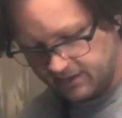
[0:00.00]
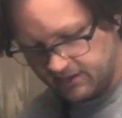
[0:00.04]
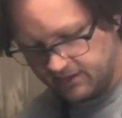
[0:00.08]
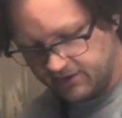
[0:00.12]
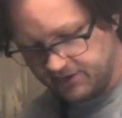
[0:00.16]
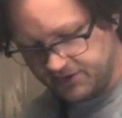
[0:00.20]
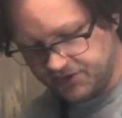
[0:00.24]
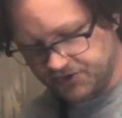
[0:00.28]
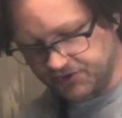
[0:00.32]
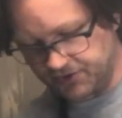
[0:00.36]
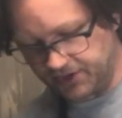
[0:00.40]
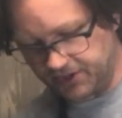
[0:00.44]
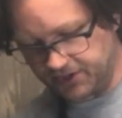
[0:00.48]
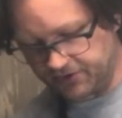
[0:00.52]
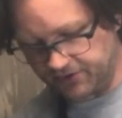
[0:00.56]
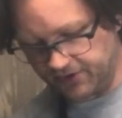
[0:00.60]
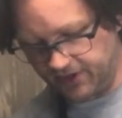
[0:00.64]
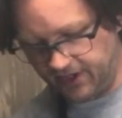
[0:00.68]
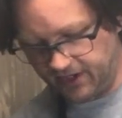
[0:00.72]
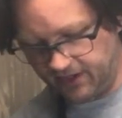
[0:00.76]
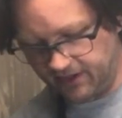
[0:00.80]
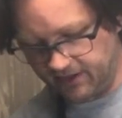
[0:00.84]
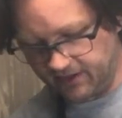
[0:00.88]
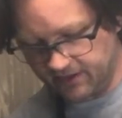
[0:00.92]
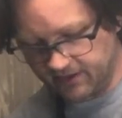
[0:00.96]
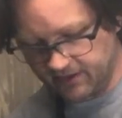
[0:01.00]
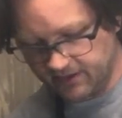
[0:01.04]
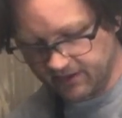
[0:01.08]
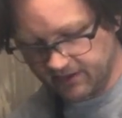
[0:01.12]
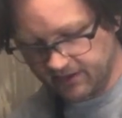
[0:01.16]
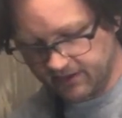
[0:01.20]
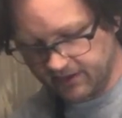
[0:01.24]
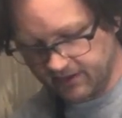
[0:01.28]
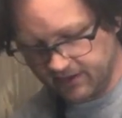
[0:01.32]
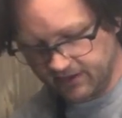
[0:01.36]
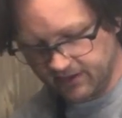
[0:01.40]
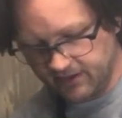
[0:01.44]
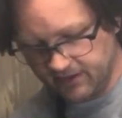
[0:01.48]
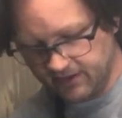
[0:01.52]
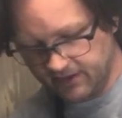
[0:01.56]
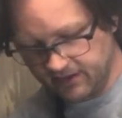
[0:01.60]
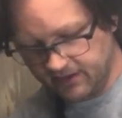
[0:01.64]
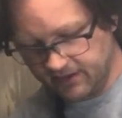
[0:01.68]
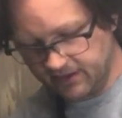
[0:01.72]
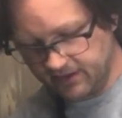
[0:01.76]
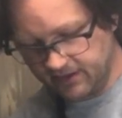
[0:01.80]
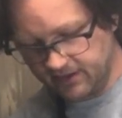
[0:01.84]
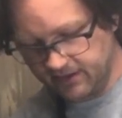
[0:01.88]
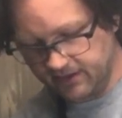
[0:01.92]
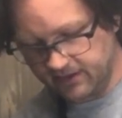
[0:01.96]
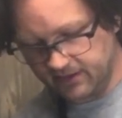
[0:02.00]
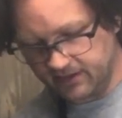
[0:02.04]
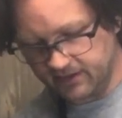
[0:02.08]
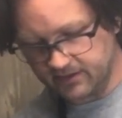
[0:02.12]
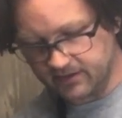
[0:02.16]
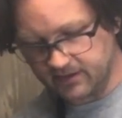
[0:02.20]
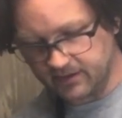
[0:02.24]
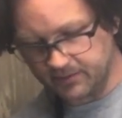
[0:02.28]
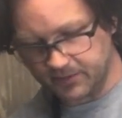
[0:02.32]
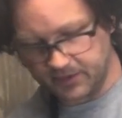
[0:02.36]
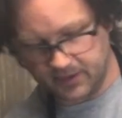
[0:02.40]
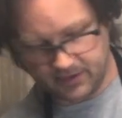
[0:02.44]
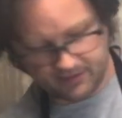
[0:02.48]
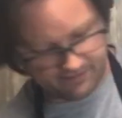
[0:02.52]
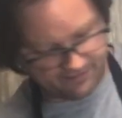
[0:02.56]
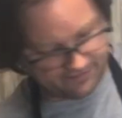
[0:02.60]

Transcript: the straight grain. so I'm going to